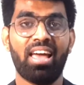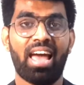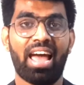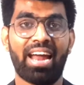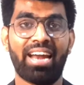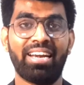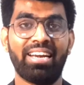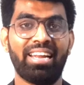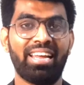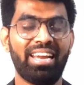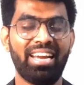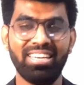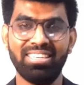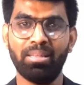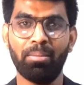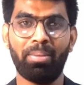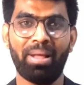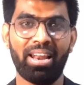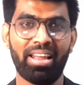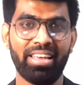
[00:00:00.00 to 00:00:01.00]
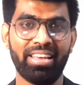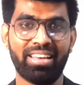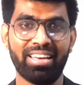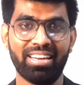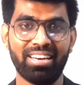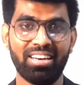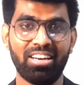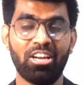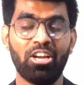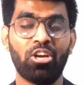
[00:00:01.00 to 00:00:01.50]
and hit the bell
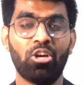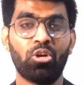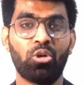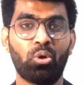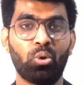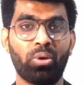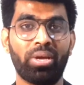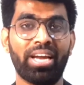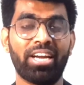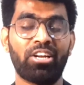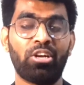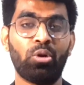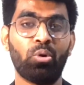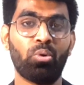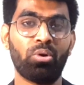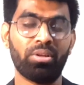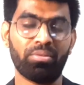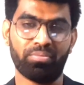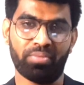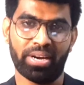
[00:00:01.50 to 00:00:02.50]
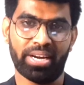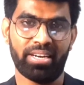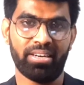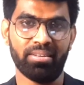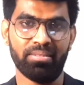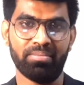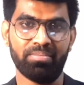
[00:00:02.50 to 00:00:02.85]
icon to get notified.